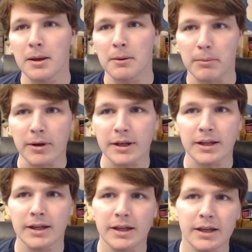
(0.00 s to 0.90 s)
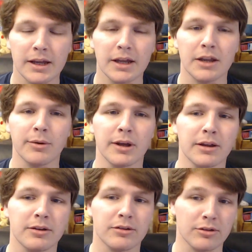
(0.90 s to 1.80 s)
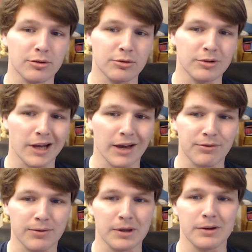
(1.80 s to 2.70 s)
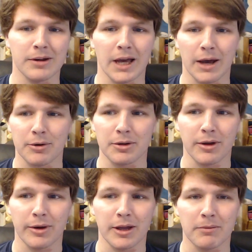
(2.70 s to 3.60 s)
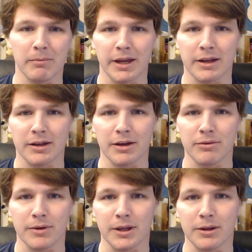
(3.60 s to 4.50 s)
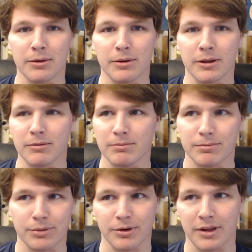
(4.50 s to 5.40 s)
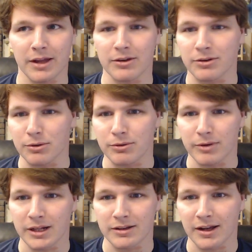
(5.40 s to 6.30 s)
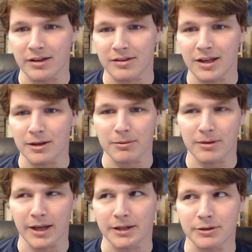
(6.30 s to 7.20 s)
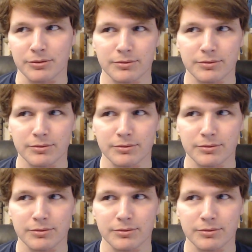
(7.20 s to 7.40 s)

But anyway, so I figured I would go ahead and make a video that pertained to Valentine's Day, kind of.